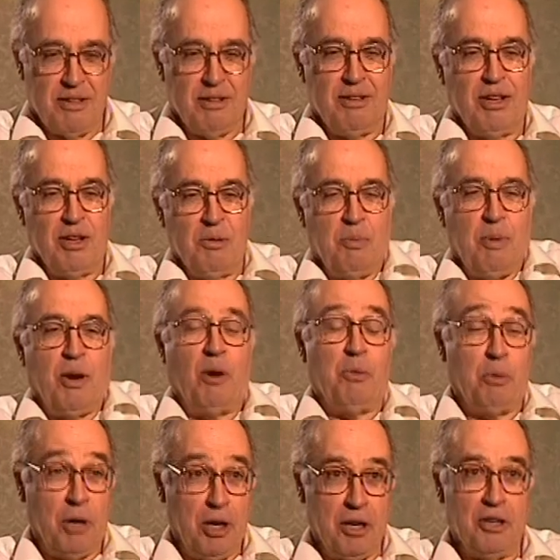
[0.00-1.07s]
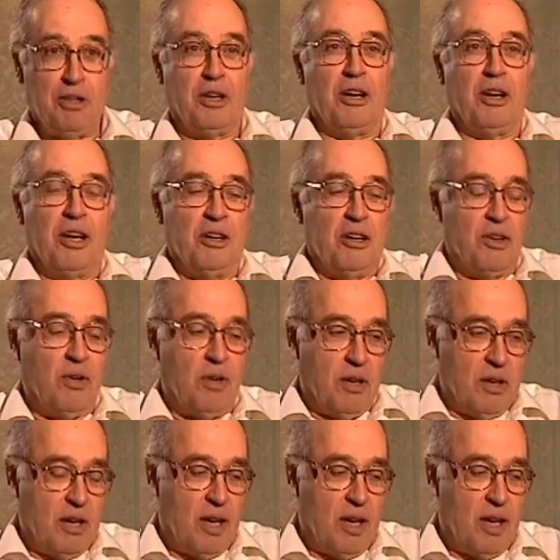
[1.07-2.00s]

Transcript: learn all about operator theory and so on.